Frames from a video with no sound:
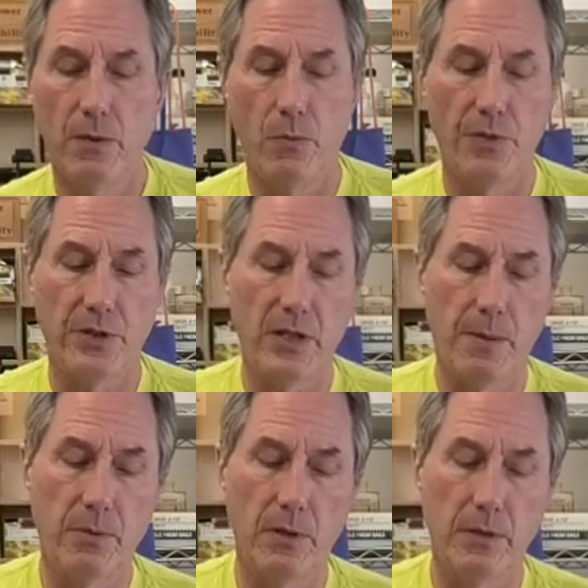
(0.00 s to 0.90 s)
with a
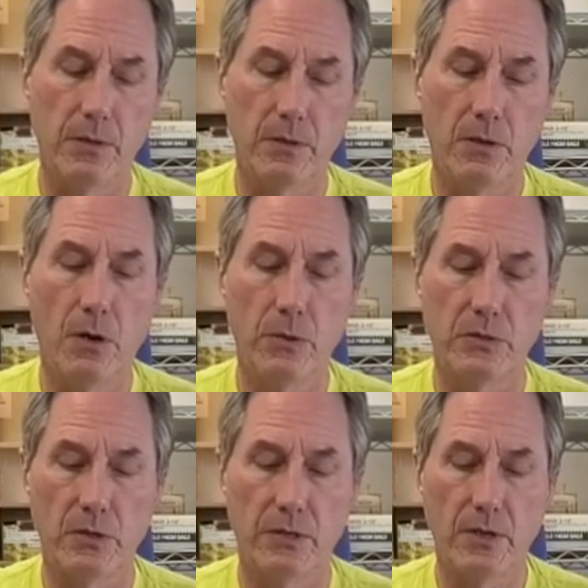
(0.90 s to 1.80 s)
couple of
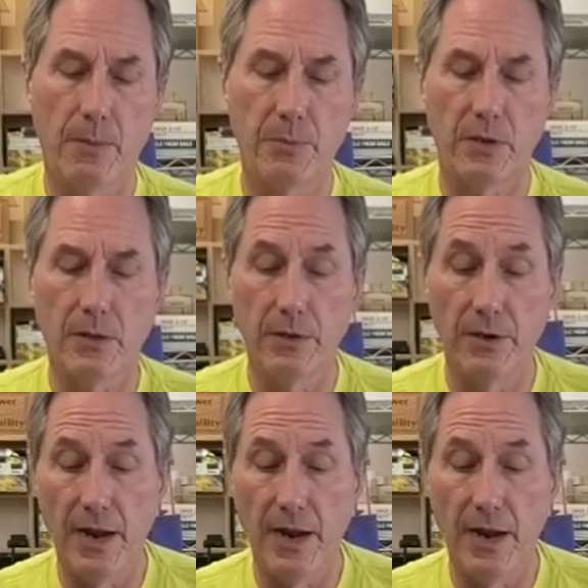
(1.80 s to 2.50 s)
coats on top of the clear.